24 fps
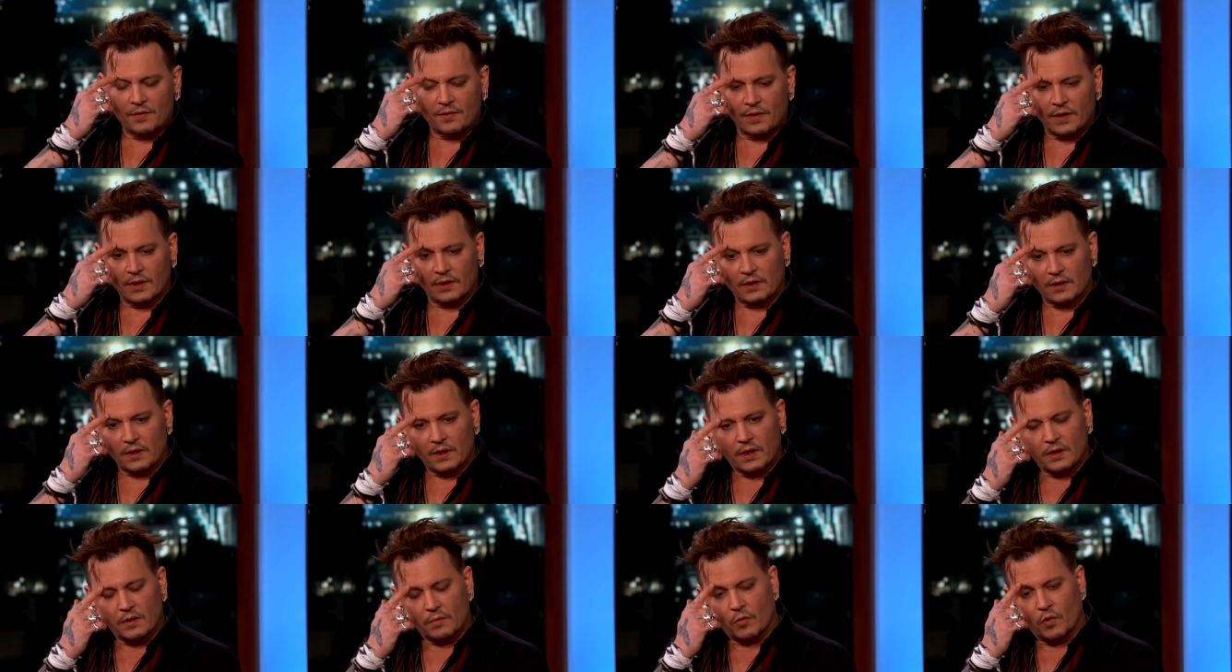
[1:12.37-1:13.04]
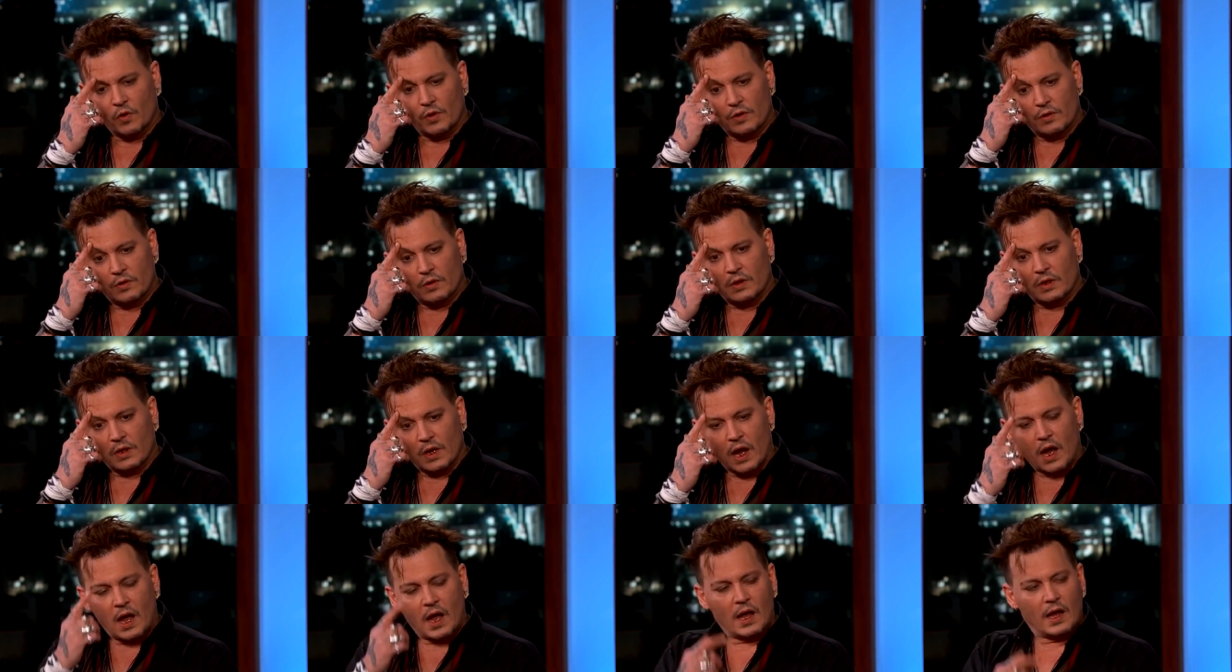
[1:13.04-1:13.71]
I think yeah, the more you
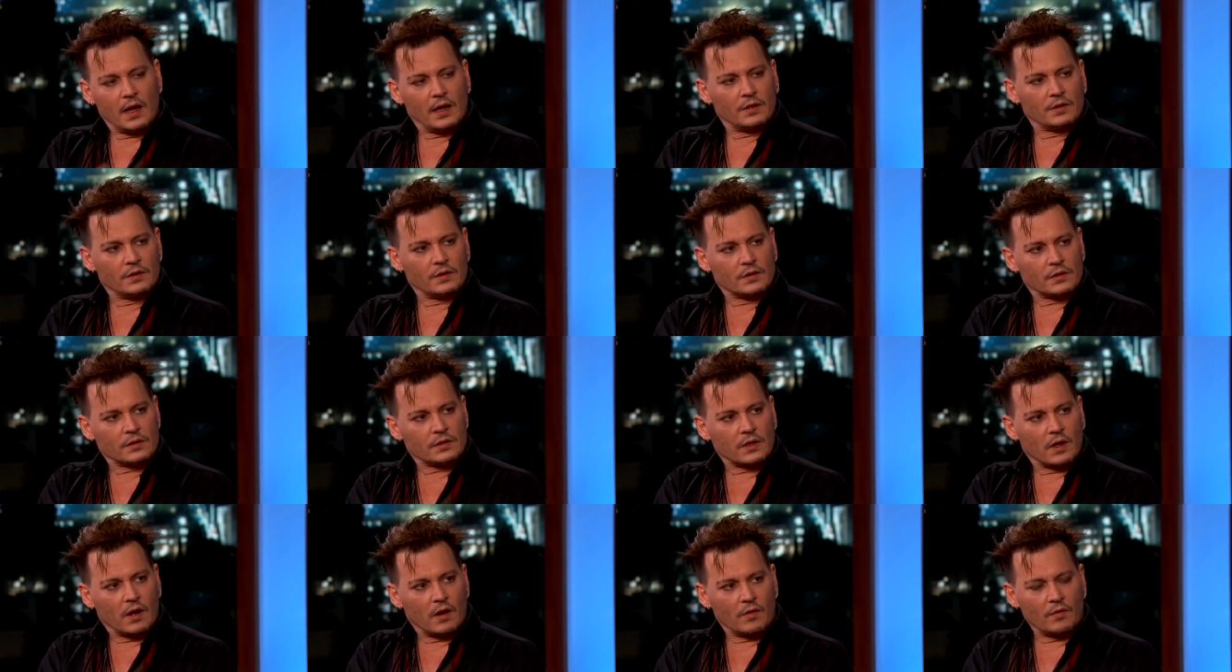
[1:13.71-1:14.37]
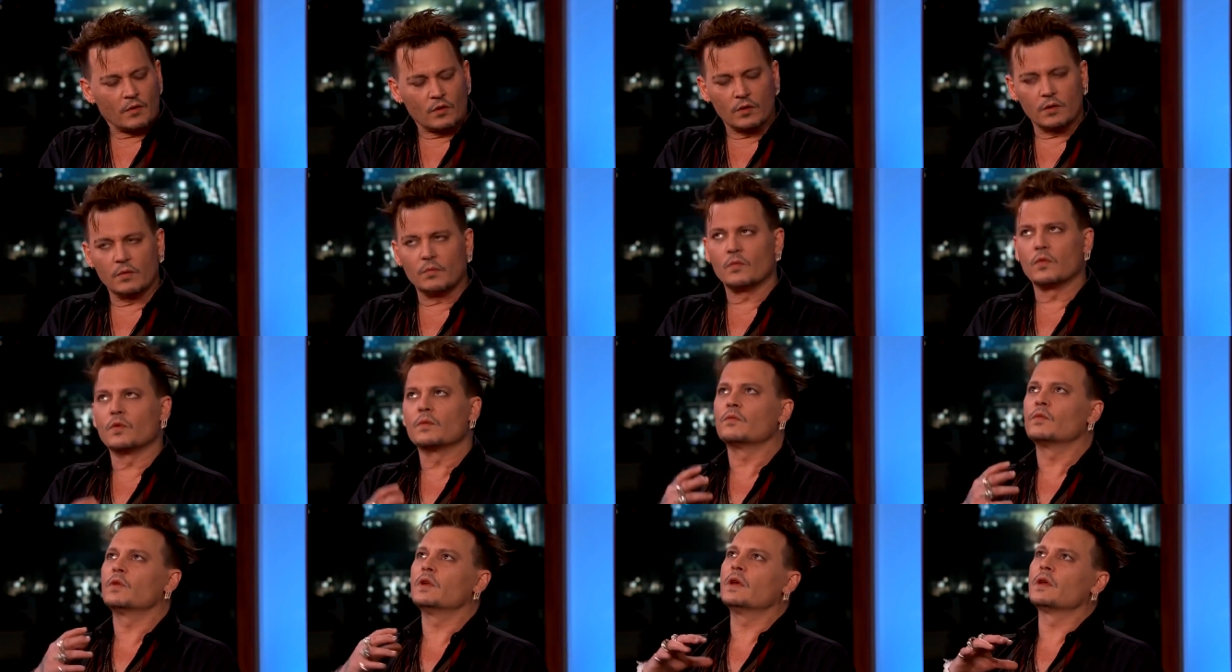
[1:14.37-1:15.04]
can hide yourself, or
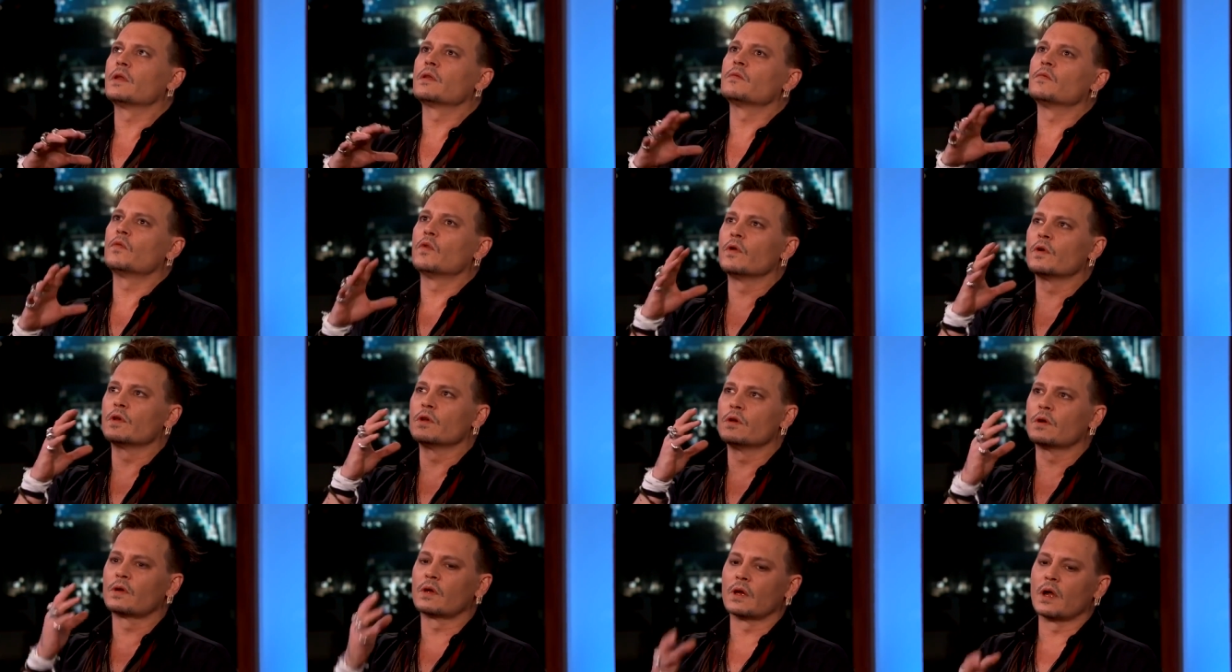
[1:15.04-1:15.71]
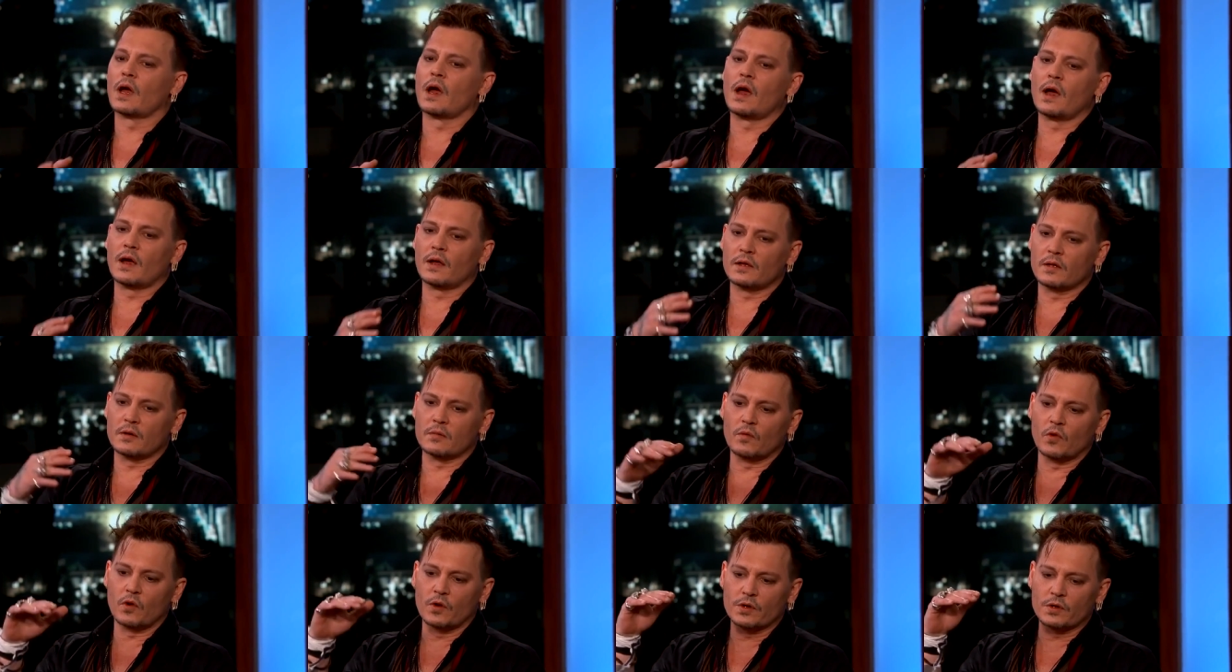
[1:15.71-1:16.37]
the yeah, the more you can
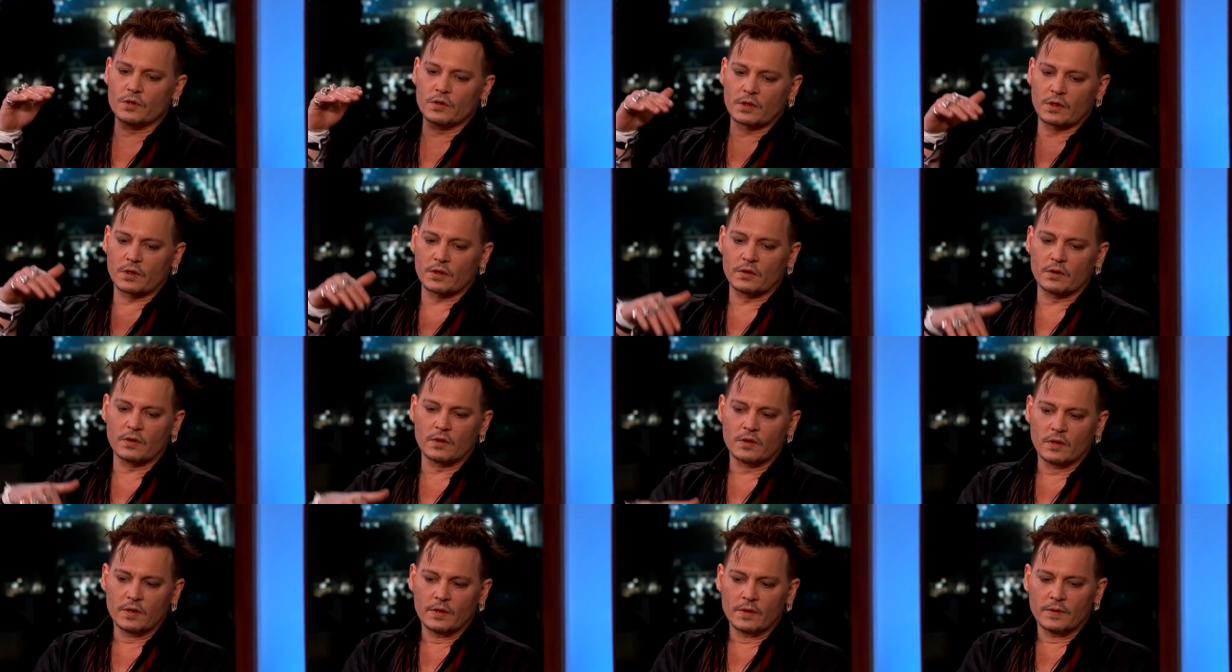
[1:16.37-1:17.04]
hide, the more you can